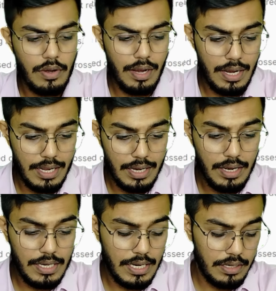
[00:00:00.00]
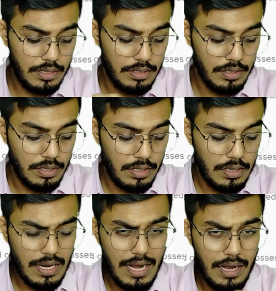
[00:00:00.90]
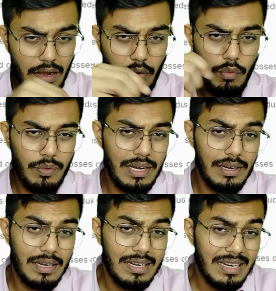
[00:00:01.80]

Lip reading: trading indicator and will